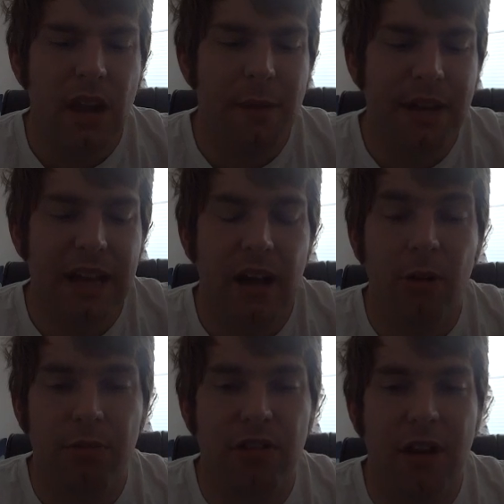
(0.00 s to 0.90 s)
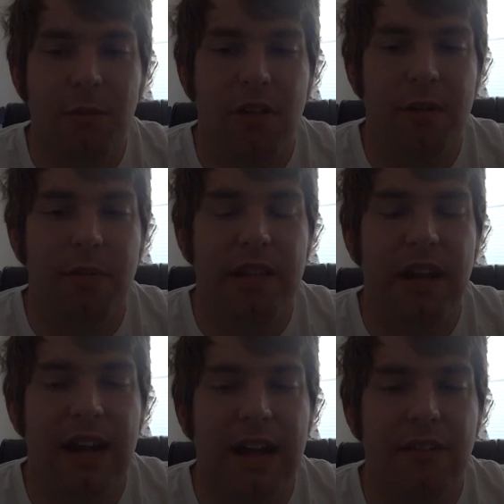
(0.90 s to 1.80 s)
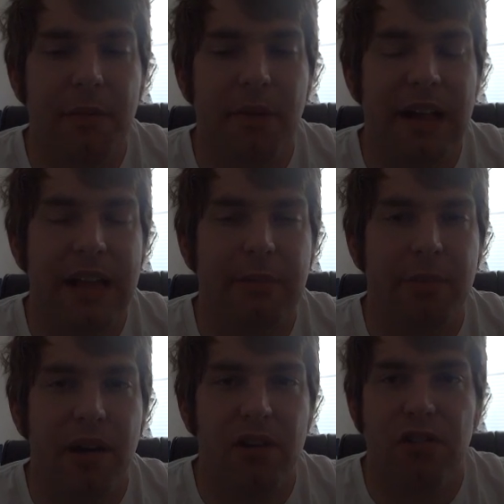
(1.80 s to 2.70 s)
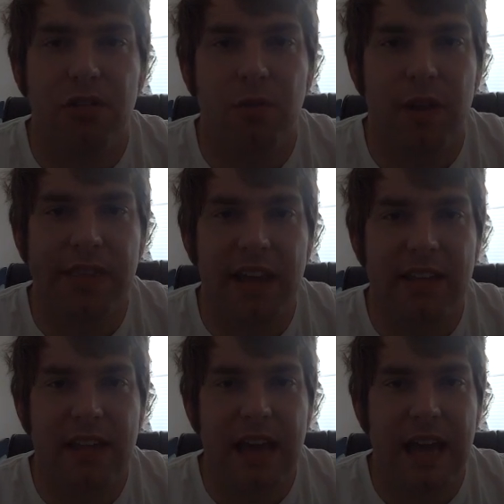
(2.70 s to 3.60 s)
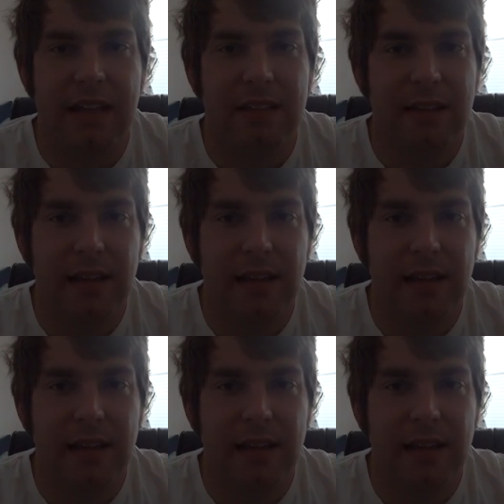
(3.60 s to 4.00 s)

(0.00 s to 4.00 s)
mean, it helps somewhat, but not everybody posts when they see it,